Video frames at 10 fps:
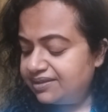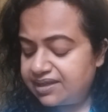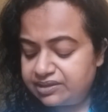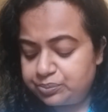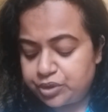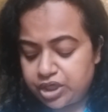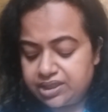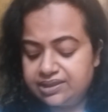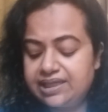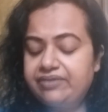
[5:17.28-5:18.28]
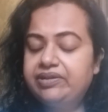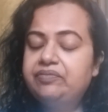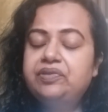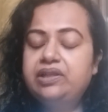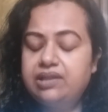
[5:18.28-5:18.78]
the other product they have
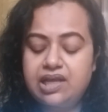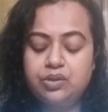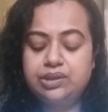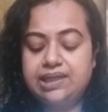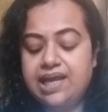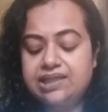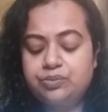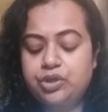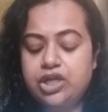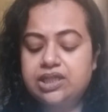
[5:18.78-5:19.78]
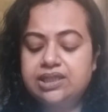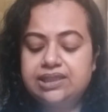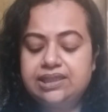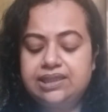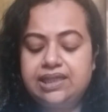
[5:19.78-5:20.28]
given. Now the last product
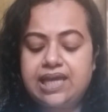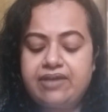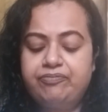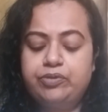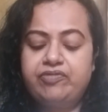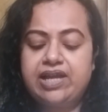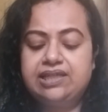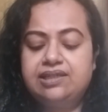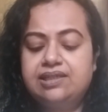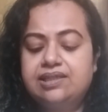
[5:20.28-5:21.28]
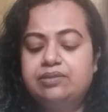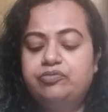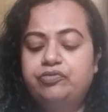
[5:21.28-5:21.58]
that they have provided is the